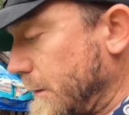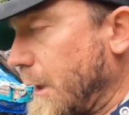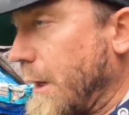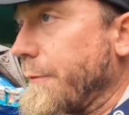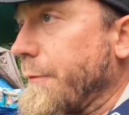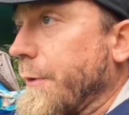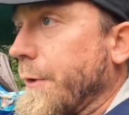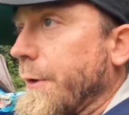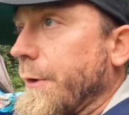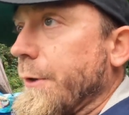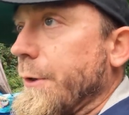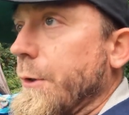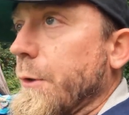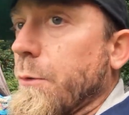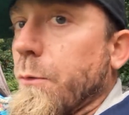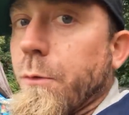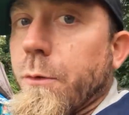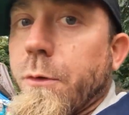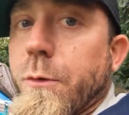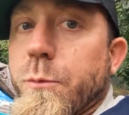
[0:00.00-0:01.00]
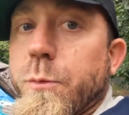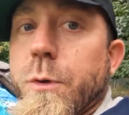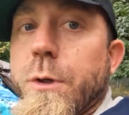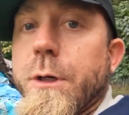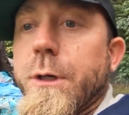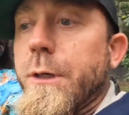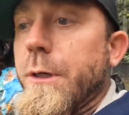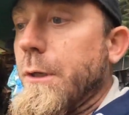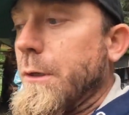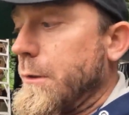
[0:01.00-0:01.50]
cover your
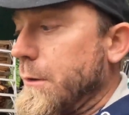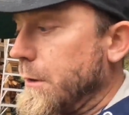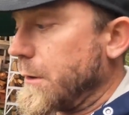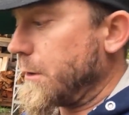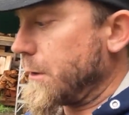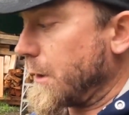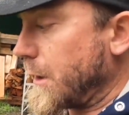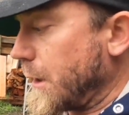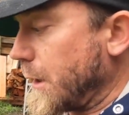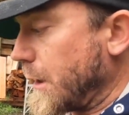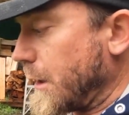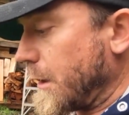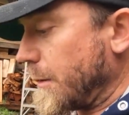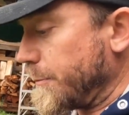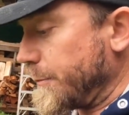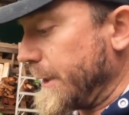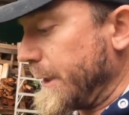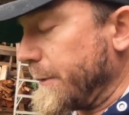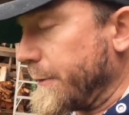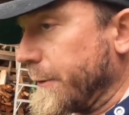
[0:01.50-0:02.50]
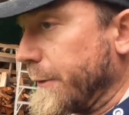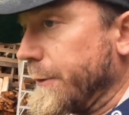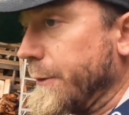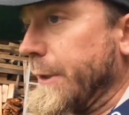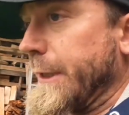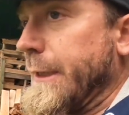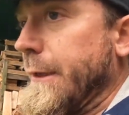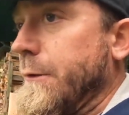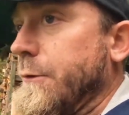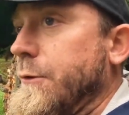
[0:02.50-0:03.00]
wood, either
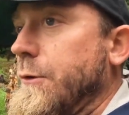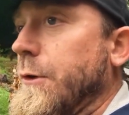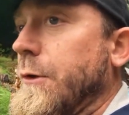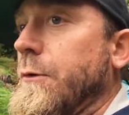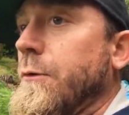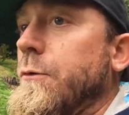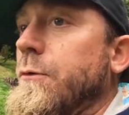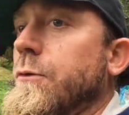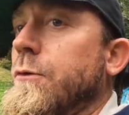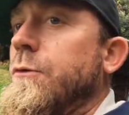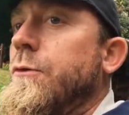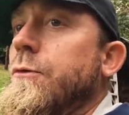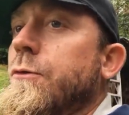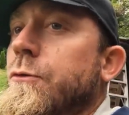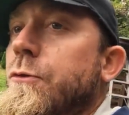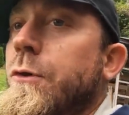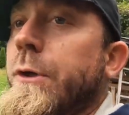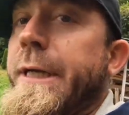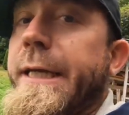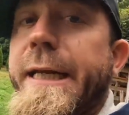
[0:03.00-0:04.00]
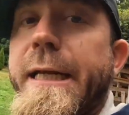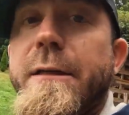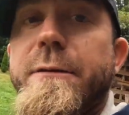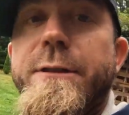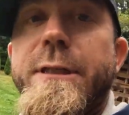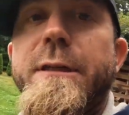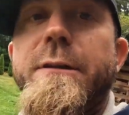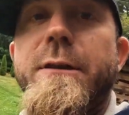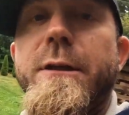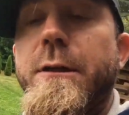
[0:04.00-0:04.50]
to get it
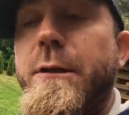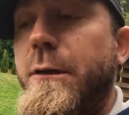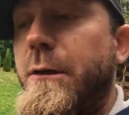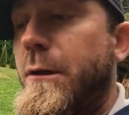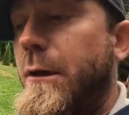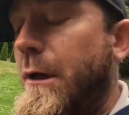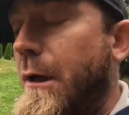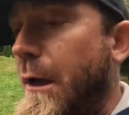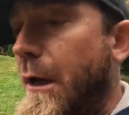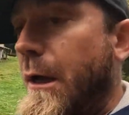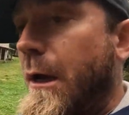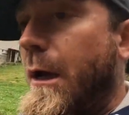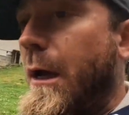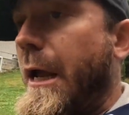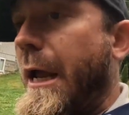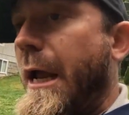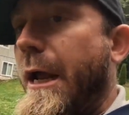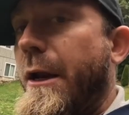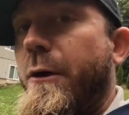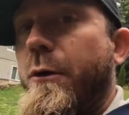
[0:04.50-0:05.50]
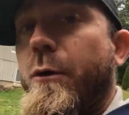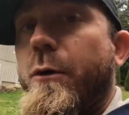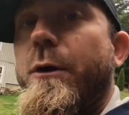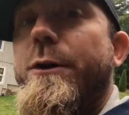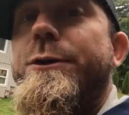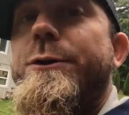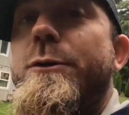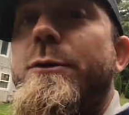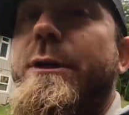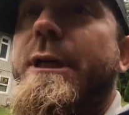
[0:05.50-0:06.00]
seasoned and or
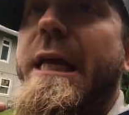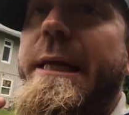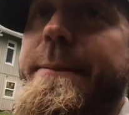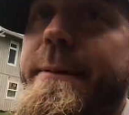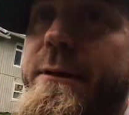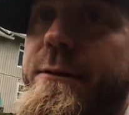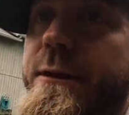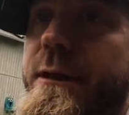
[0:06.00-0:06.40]
to keep it